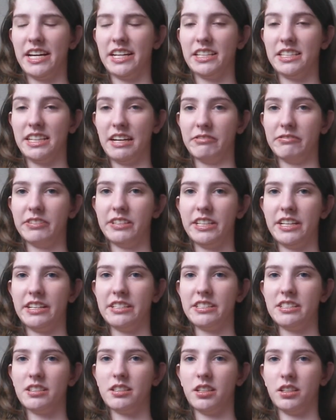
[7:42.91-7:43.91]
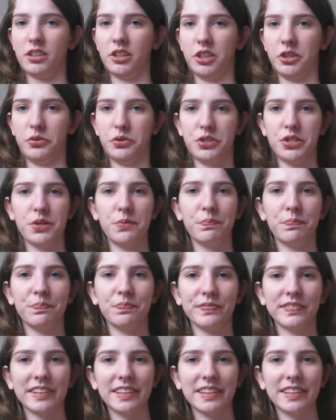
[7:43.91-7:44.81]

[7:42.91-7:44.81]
a definite conclusion.